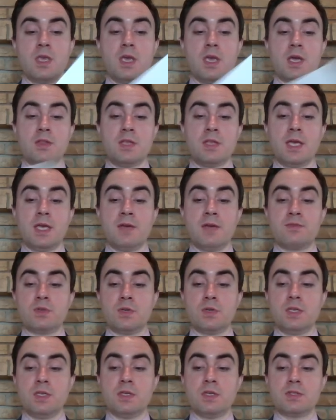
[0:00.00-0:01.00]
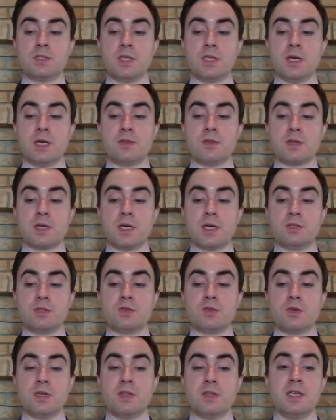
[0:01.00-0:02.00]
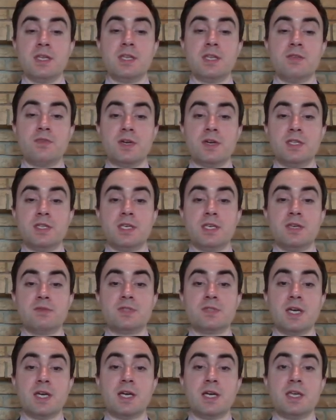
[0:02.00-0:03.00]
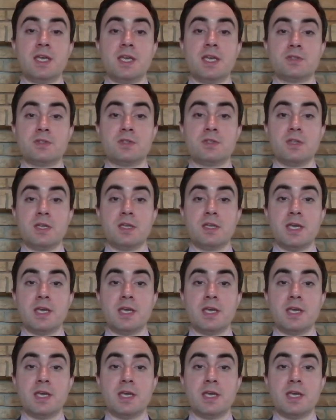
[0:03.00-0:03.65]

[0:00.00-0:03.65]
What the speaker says: And then after he does the On the Contrary, then he finally gives the I answer that.